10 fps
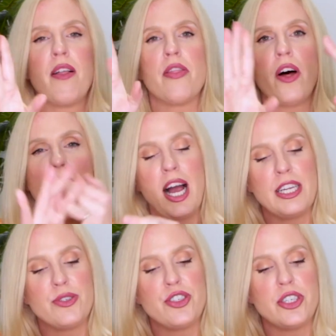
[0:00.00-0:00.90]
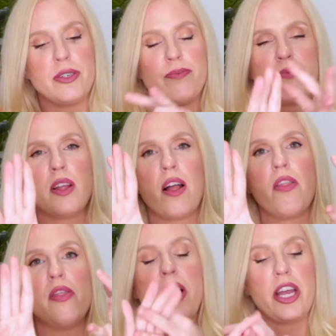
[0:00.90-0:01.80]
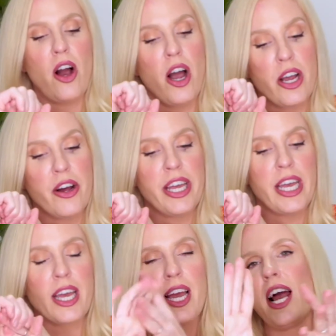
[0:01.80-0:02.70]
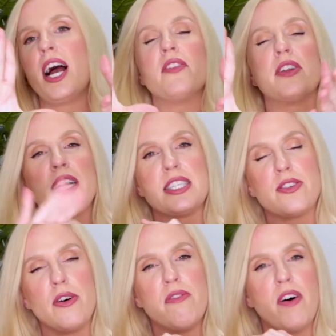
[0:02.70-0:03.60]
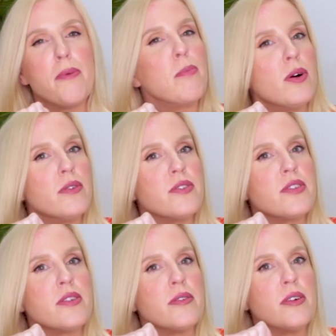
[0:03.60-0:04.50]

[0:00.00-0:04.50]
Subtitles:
the hydrogen, the ionic, and the disulfide bonds.